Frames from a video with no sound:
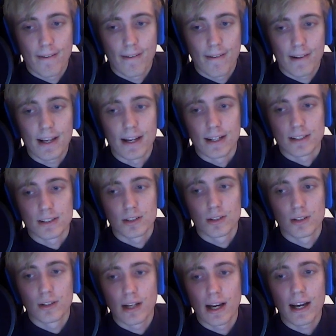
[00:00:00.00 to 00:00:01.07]
yeah,
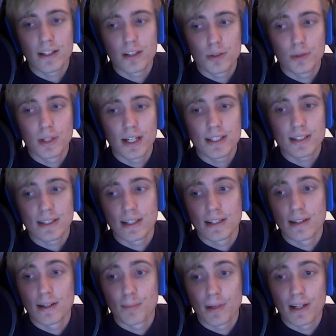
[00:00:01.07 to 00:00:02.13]
so I do that,
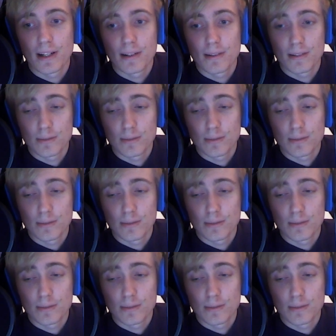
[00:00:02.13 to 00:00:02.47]
and my